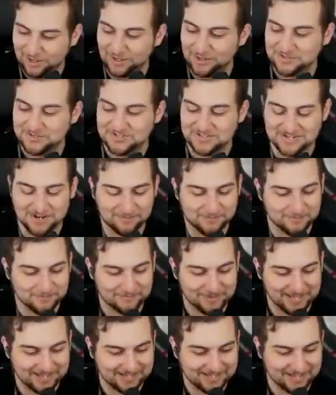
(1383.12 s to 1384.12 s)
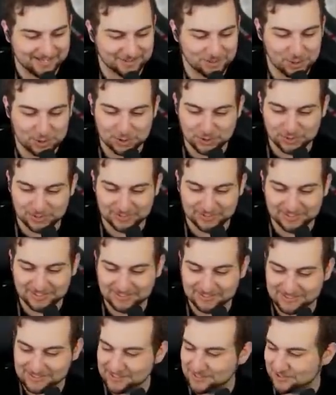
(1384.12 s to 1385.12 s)
unsub him back. I should.
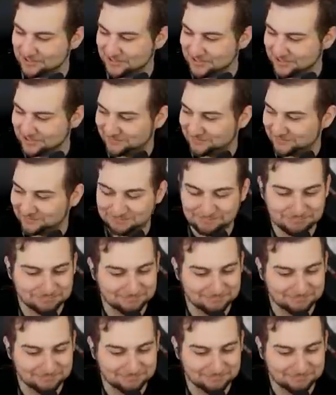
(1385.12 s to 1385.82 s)
That son of a.